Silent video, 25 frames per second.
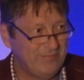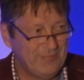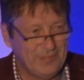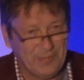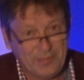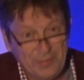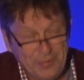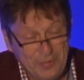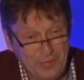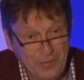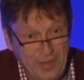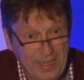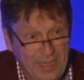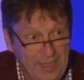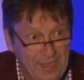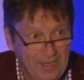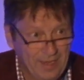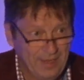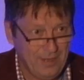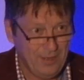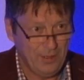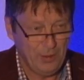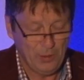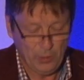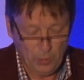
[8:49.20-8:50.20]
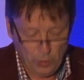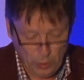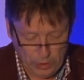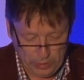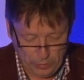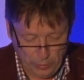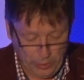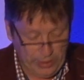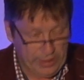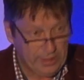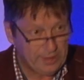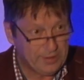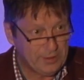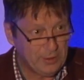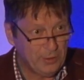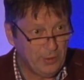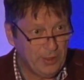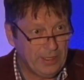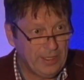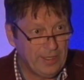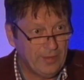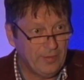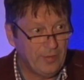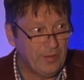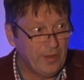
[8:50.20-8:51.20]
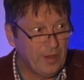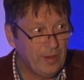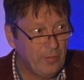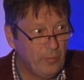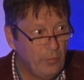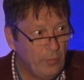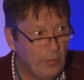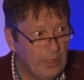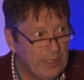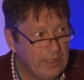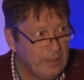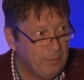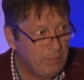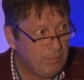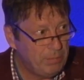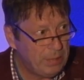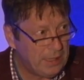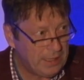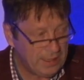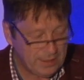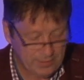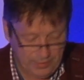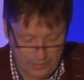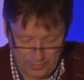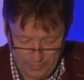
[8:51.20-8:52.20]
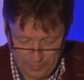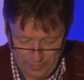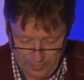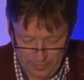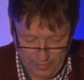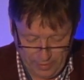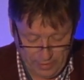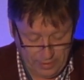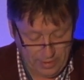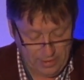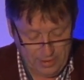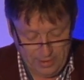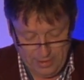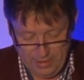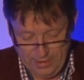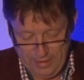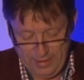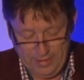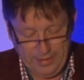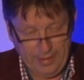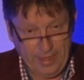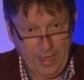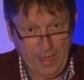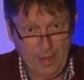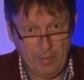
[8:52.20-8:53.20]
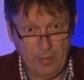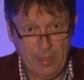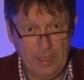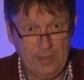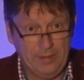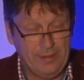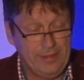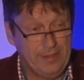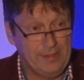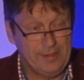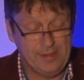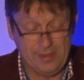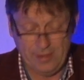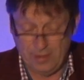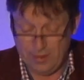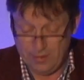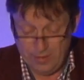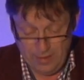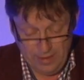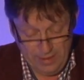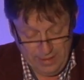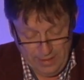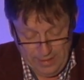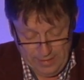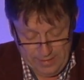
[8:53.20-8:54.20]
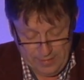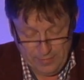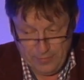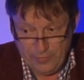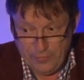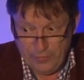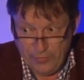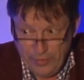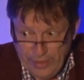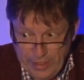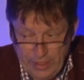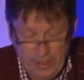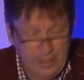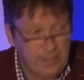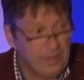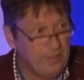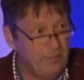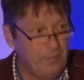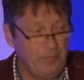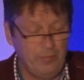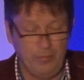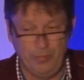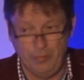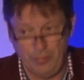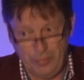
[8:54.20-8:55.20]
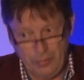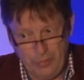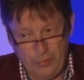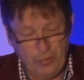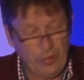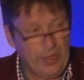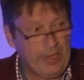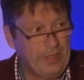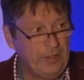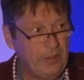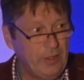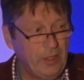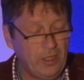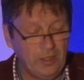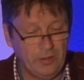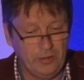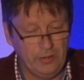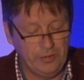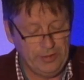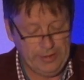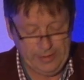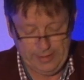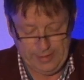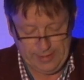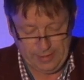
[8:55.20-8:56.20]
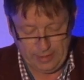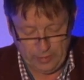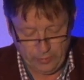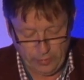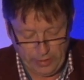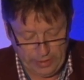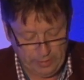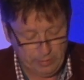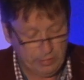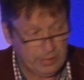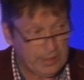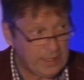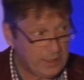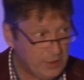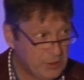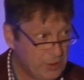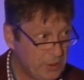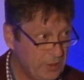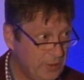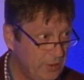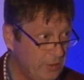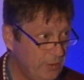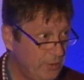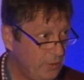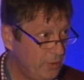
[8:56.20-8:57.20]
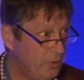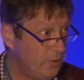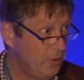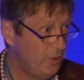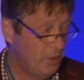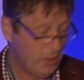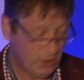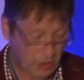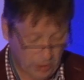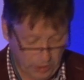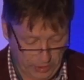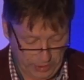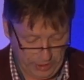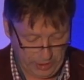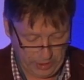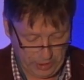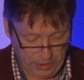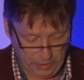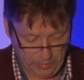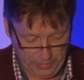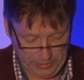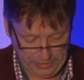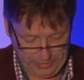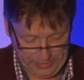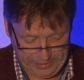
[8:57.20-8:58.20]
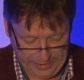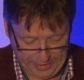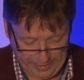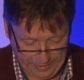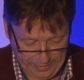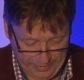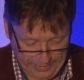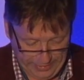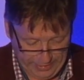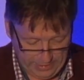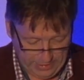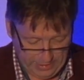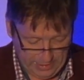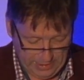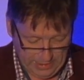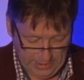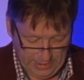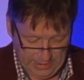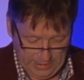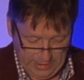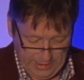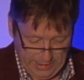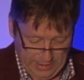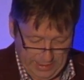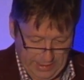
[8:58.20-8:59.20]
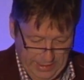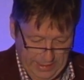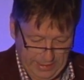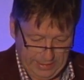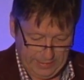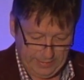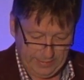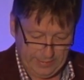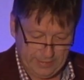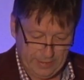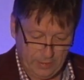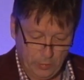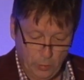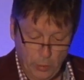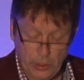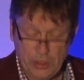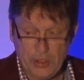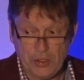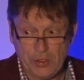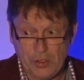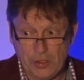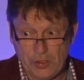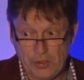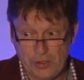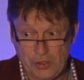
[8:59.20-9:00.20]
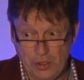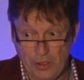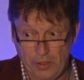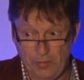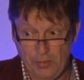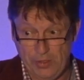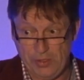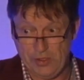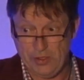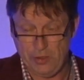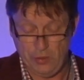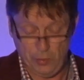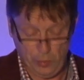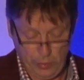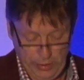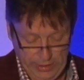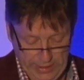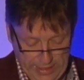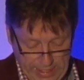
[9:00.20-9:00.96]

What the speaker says: feel what we are doing, and they're really part of the game. And it's really a great honor, and it's a great pleasure to do audio commentary. And which service do we